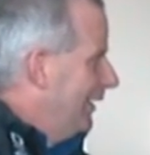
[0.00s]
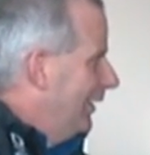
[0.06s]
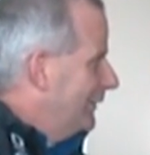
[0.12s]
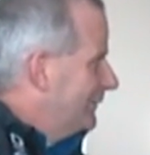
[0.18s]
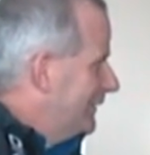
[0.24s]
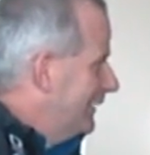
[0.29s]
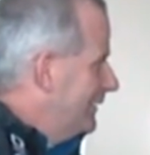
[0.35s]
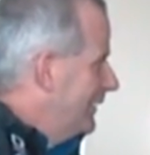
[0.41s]

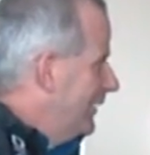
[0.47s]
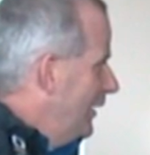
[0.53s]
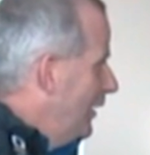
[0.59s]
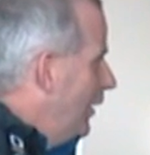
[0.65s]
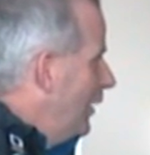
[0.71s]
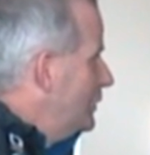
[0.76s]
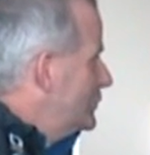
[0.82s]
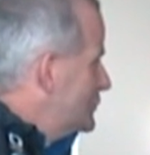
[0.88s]
I said,
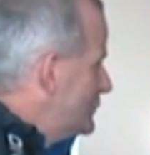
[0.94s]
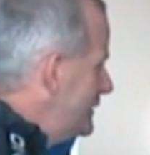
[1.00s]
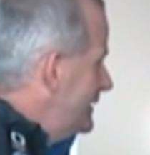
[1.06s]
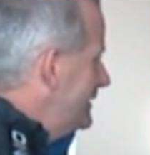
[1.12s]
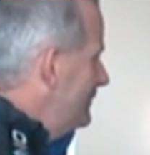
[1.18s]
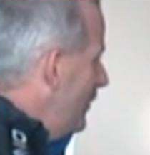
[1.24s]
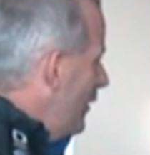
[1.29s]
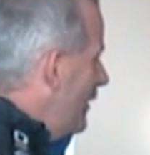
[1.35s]
I'll
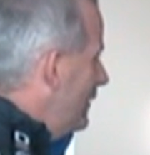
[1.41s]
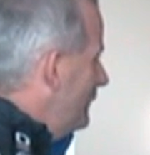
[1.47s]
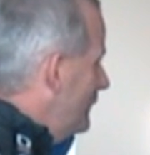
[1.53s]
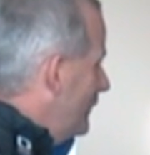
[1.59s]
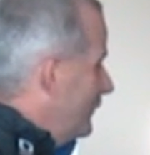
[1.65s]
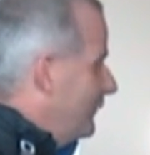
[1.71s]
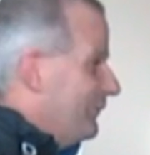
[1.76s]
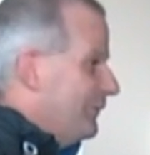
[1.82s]
treat them all very